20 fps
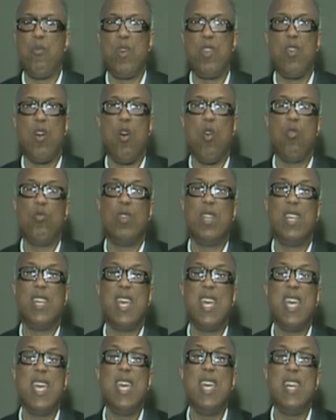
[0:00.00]
withholding
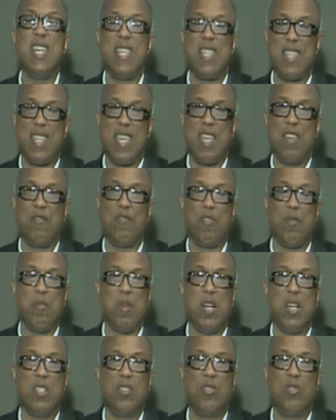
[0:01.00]
anything from
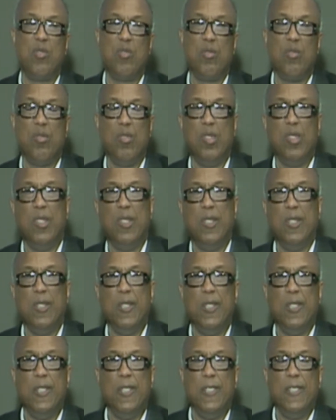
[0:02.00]
us.
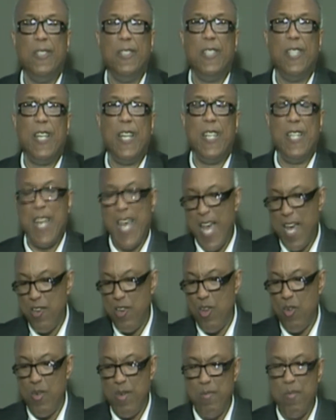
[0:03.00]
Now, I
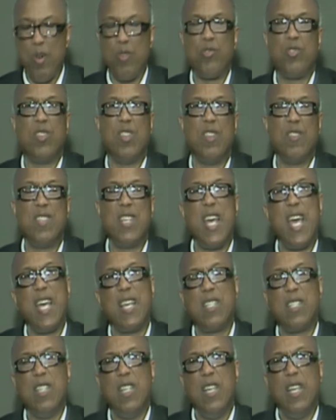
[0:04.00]
know in most of the
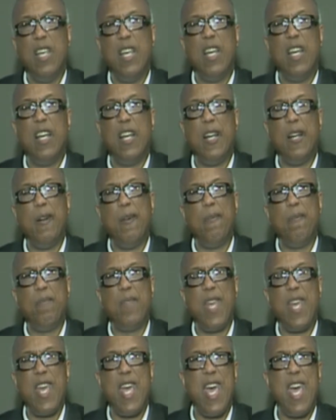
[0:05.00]
texts,
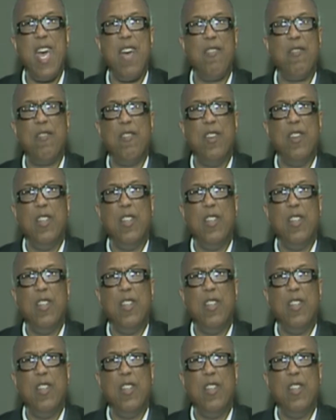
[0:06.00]
they have